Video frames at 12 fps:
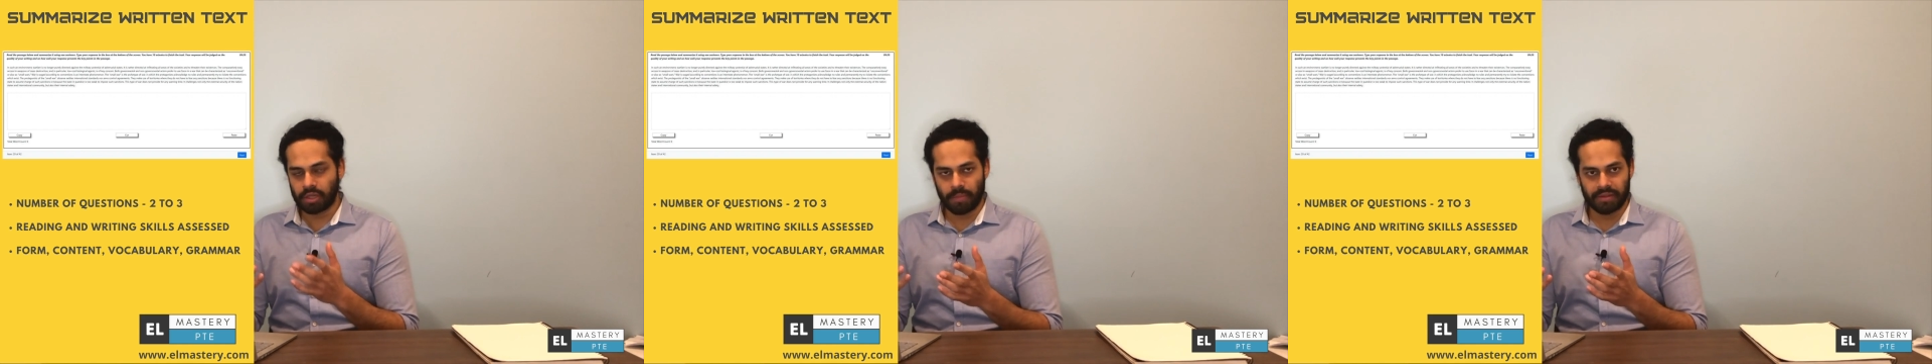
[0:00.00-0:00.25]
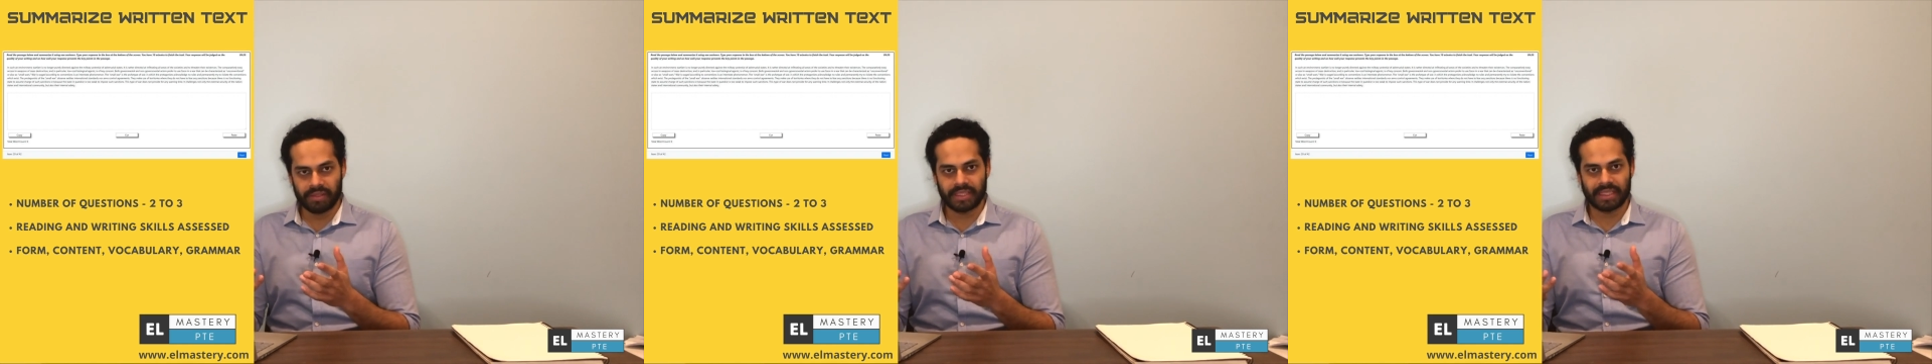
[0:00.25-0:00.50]

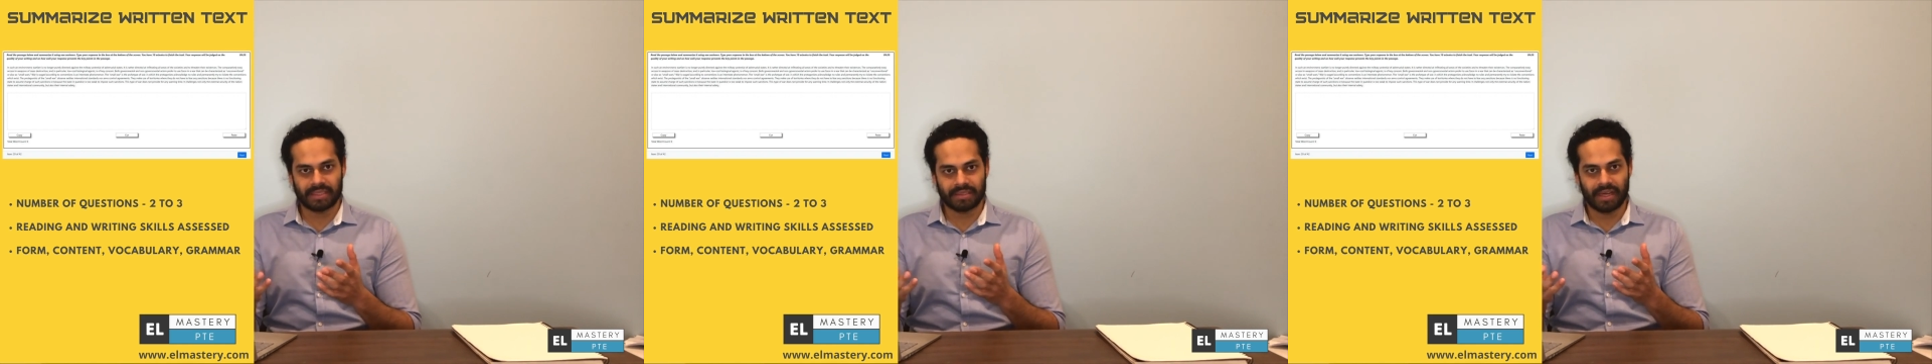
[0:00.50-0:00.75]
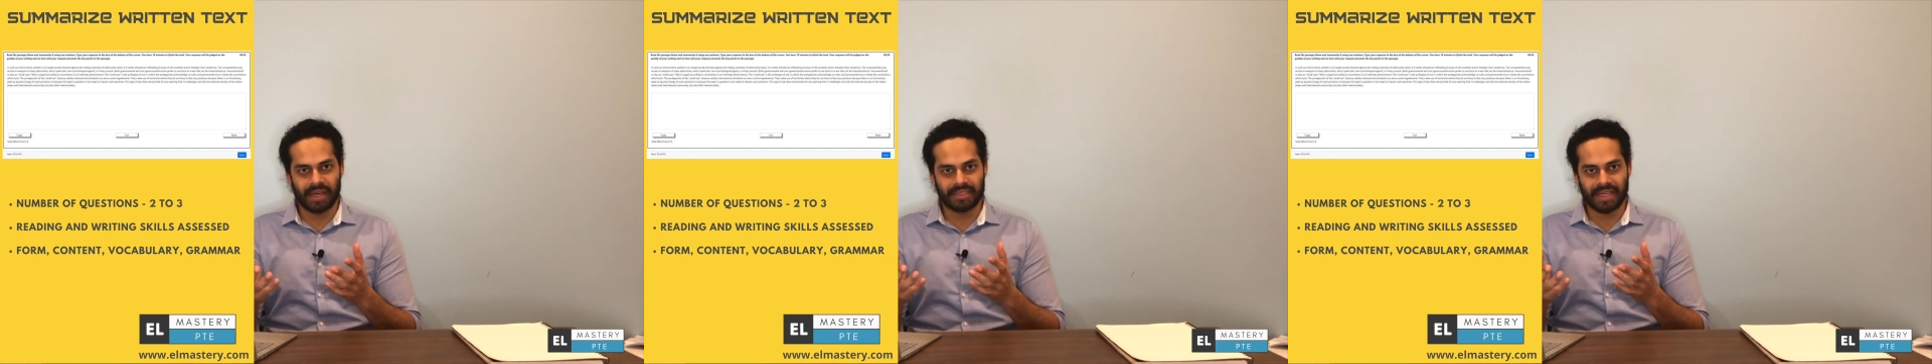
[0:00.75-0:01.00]
about this
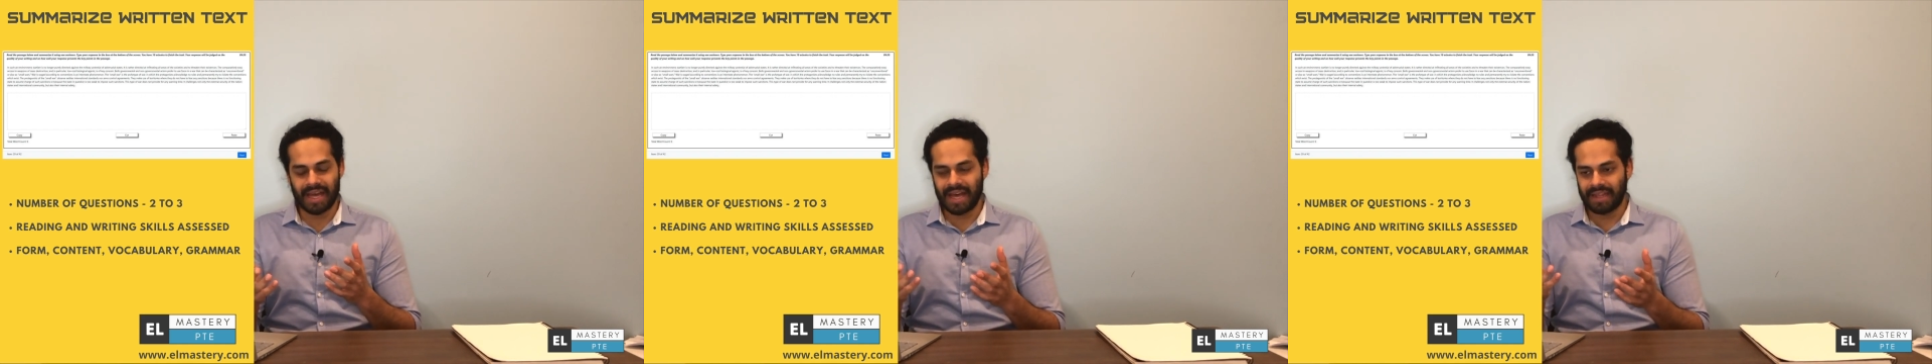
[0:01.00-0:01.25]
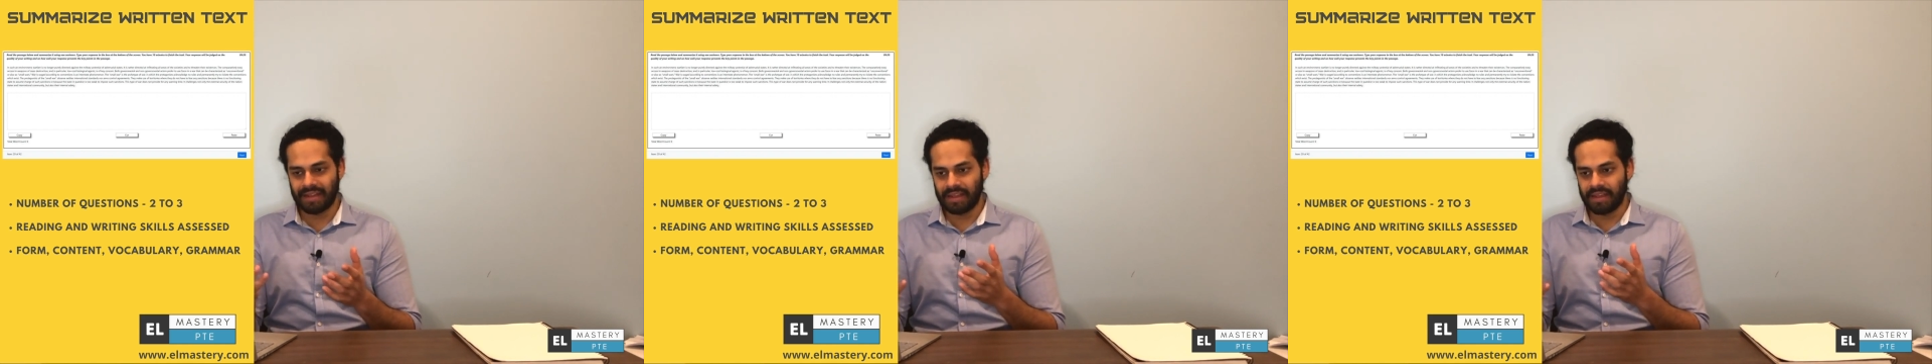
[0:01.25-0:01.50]
exercise
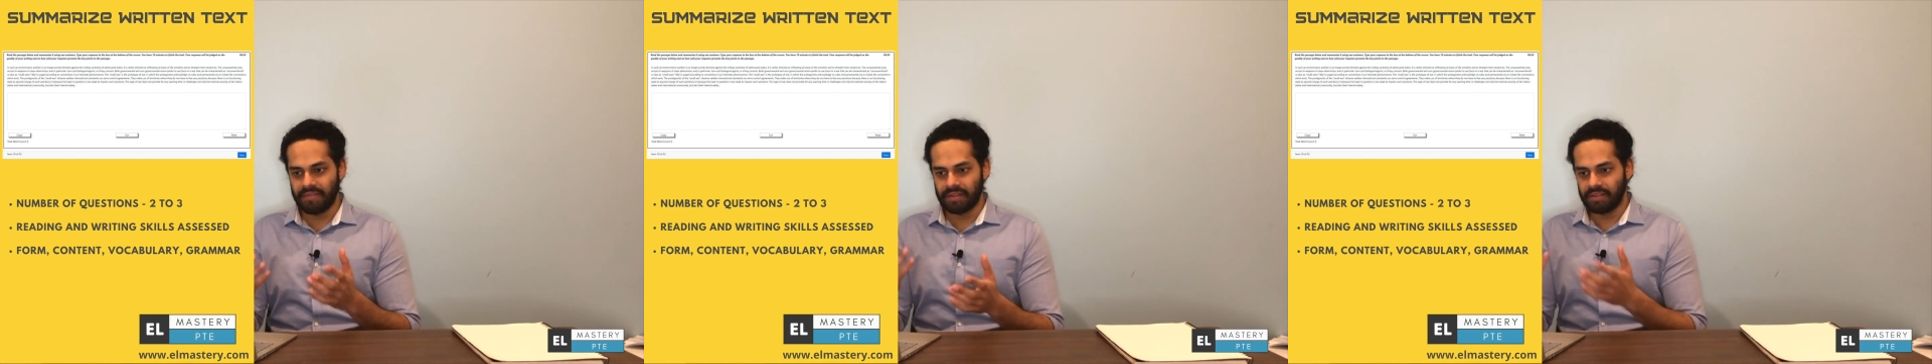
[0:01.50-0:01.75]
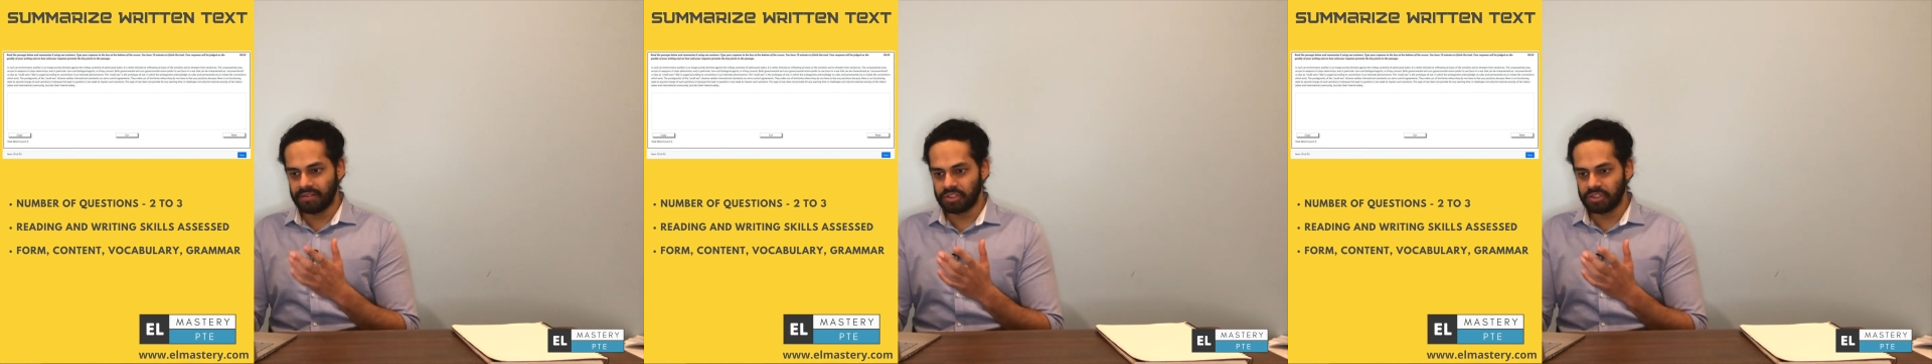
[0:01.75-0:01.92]
and even